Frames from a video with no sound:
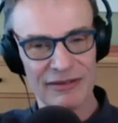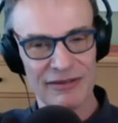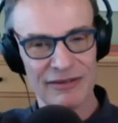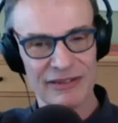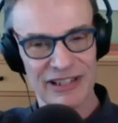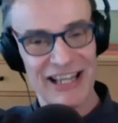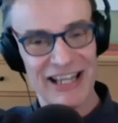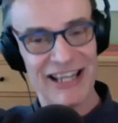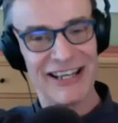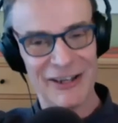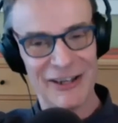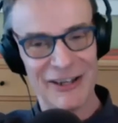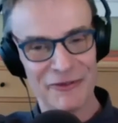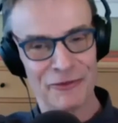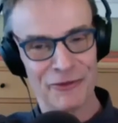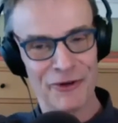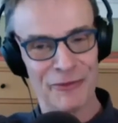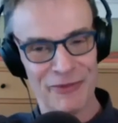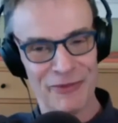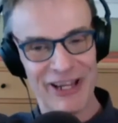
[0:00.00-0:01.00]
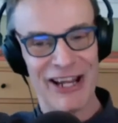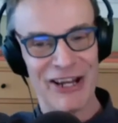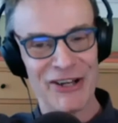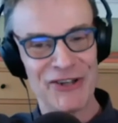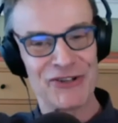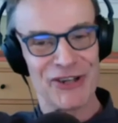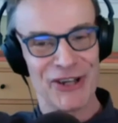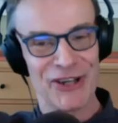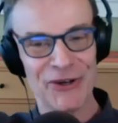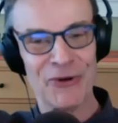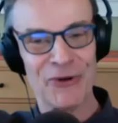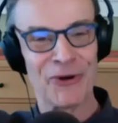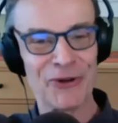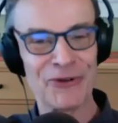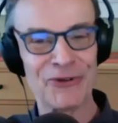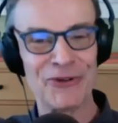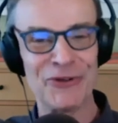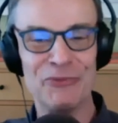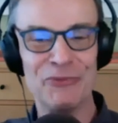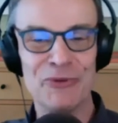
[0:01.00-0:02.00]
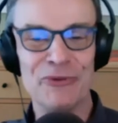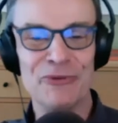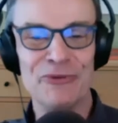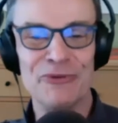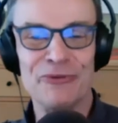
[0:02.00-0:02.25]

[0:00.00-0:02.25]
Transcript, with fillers: needed from each in order to move